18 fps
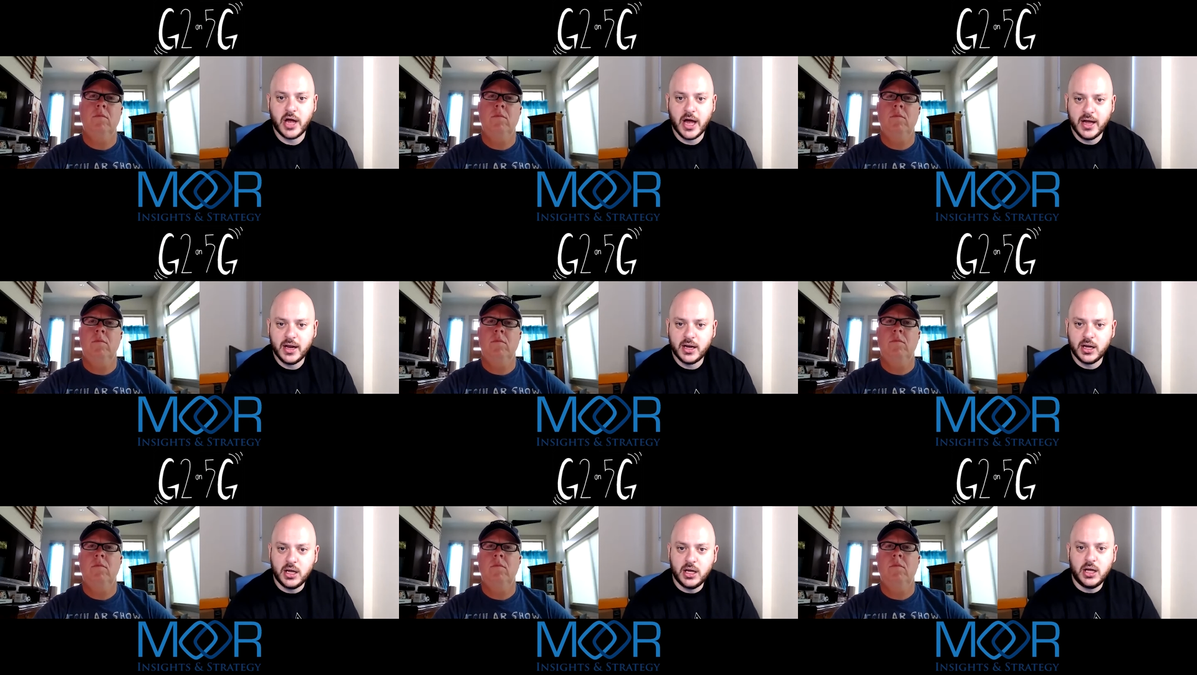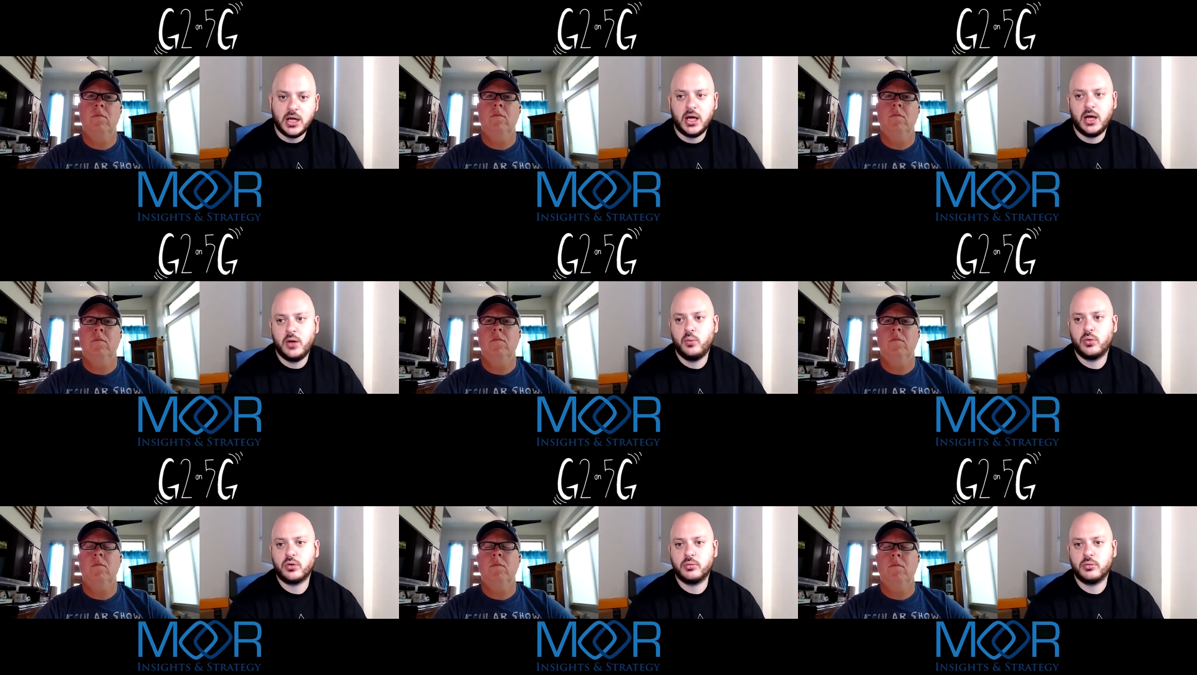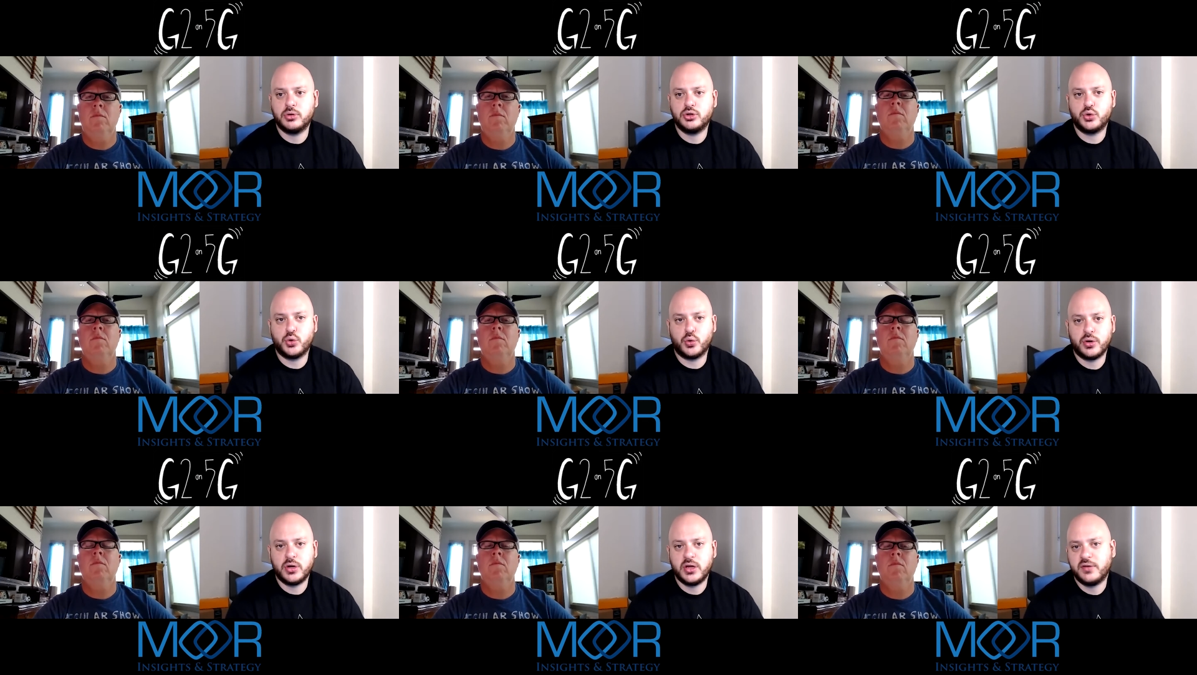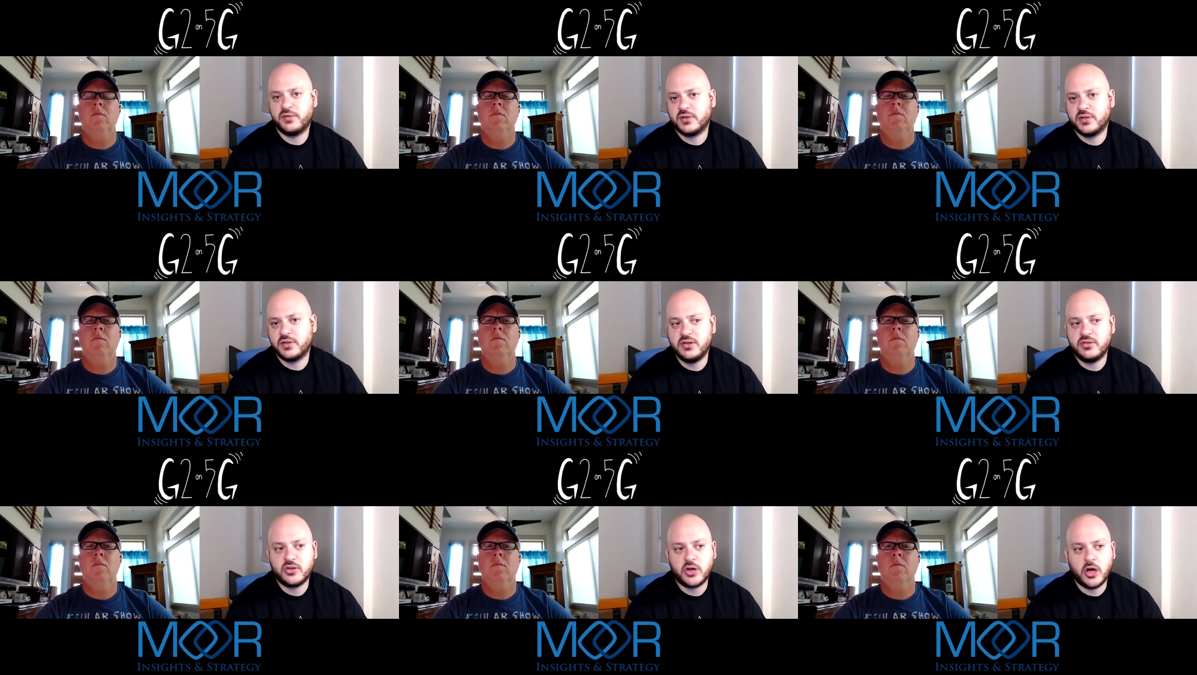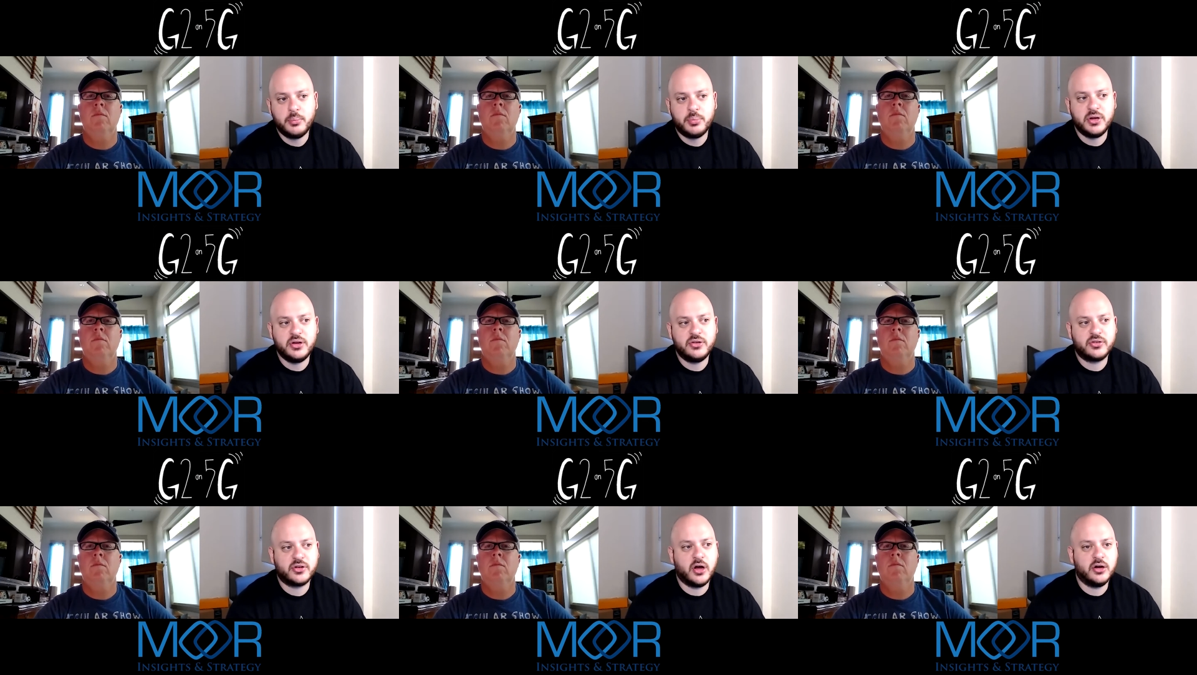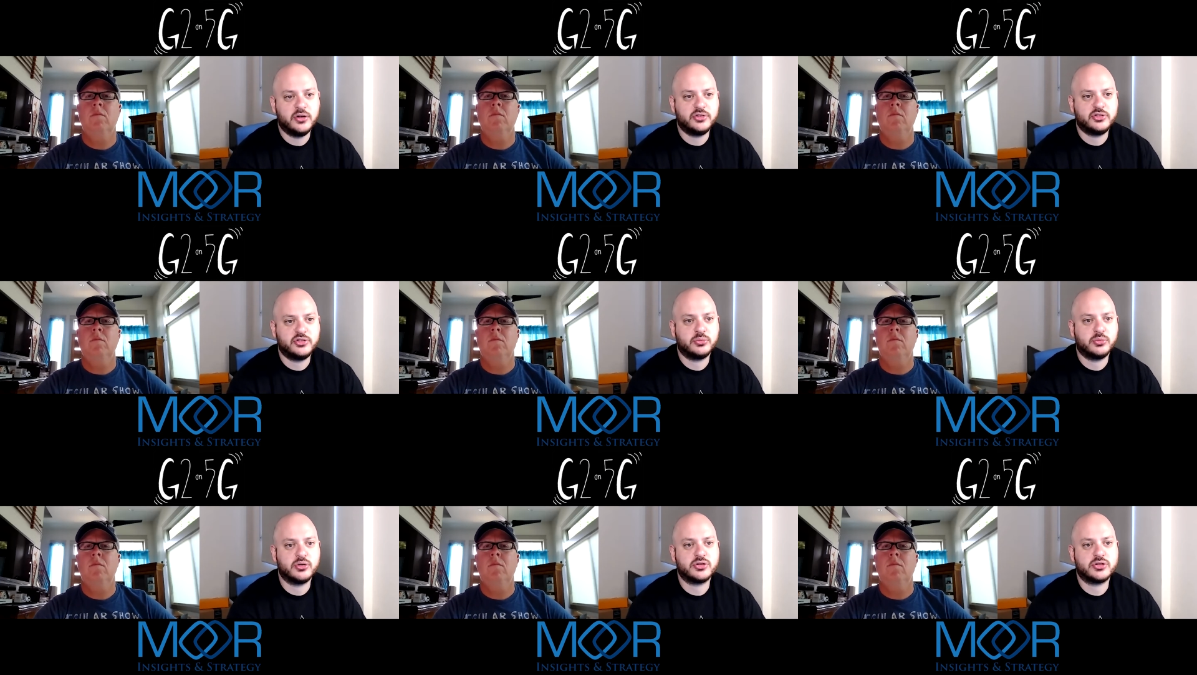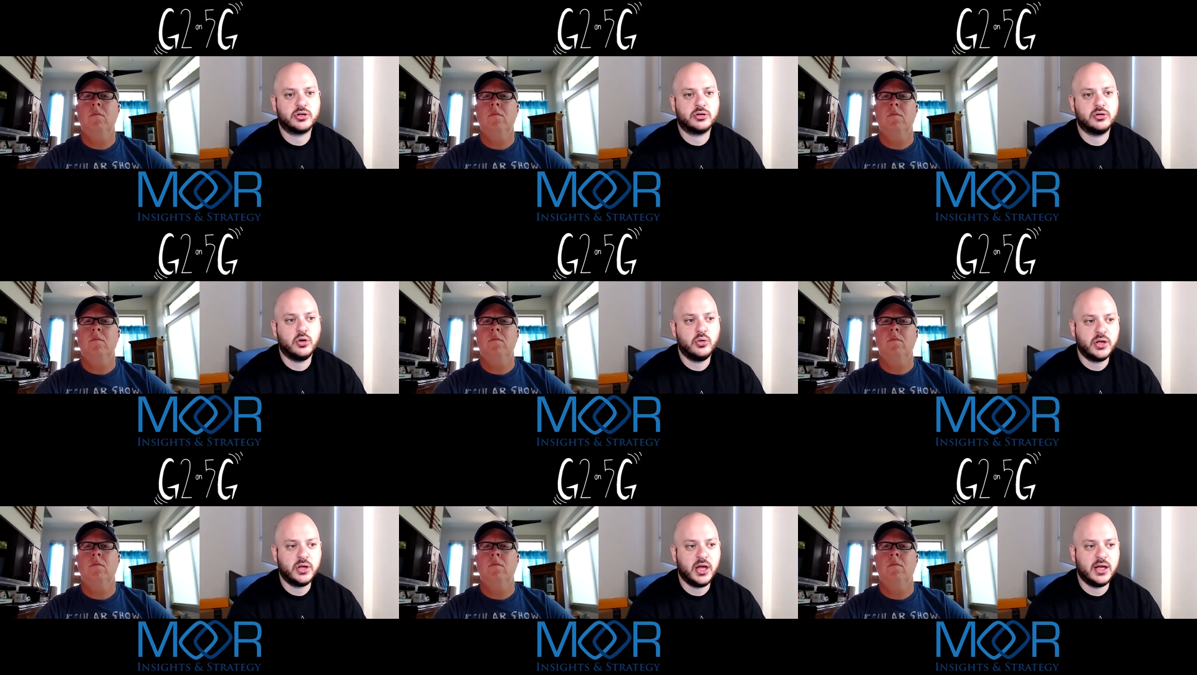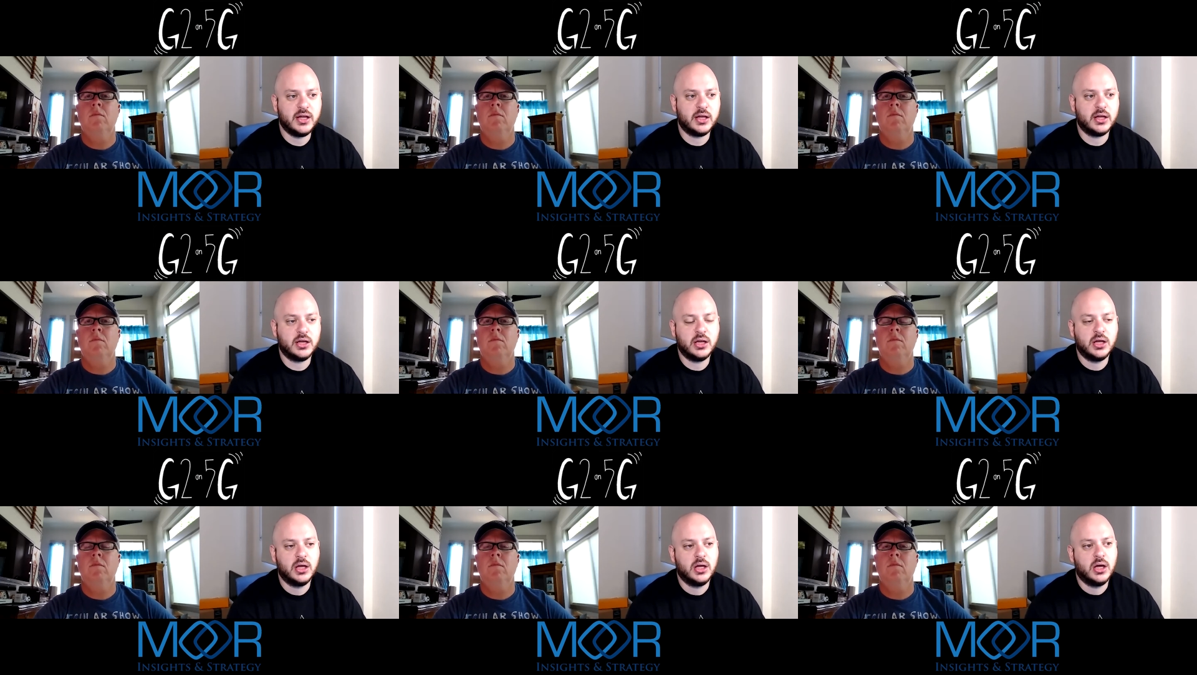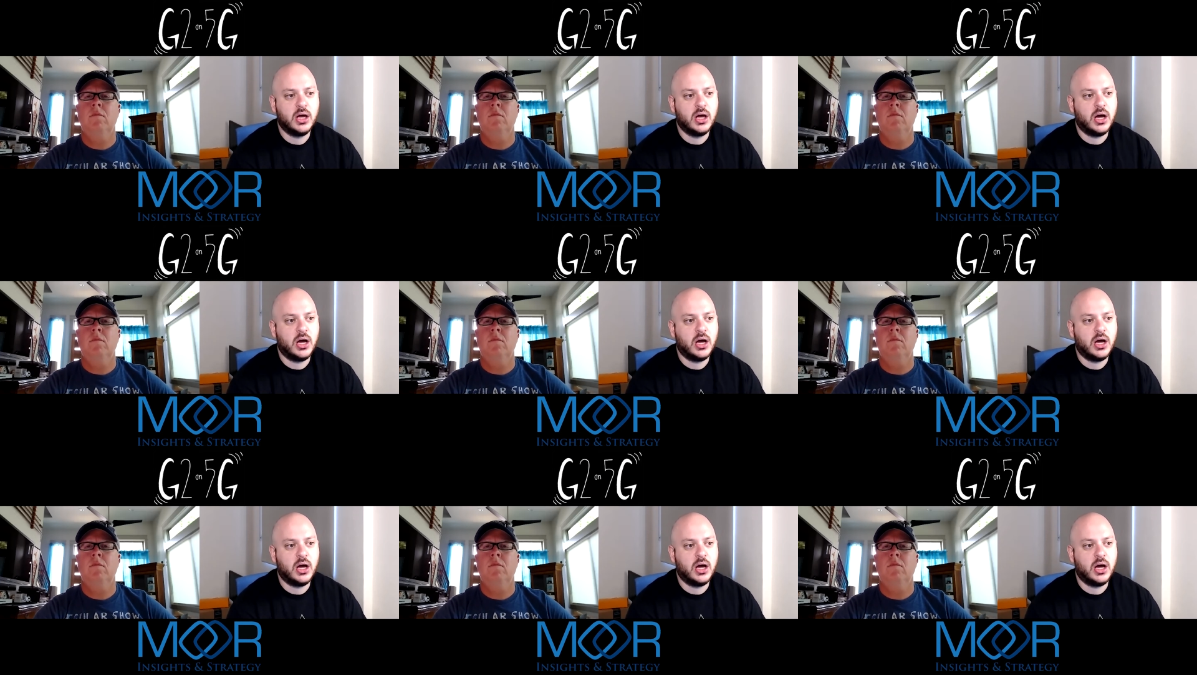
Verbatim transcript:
Speaker 1: are at and where mm-hmm. the majority of these companies' customers are located.